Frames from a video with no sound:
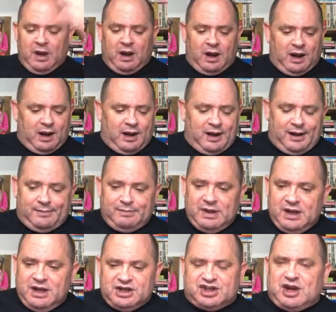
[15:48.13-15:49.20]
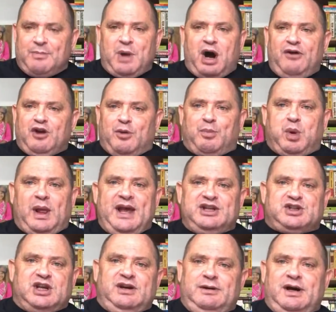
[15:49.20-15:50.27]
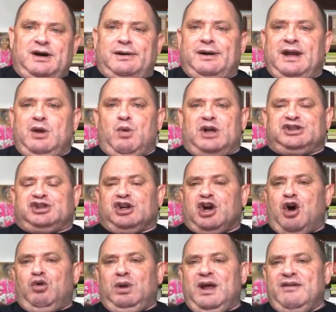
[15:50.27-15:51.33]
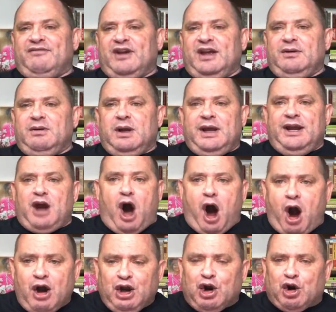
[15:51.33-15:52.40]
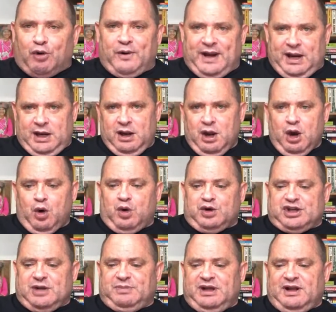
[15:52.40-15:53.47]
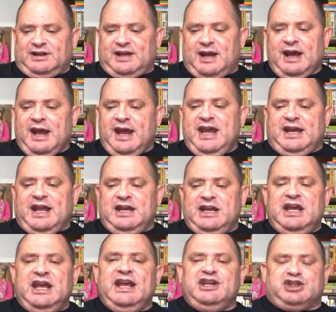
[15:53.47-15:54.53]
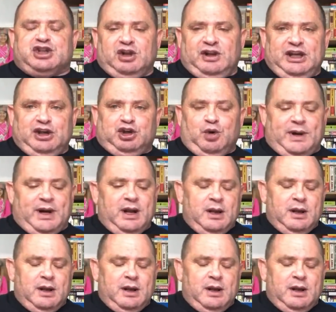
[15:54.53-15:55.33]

some other place, he wants to go live in Hungary or something like that, he can easily do it.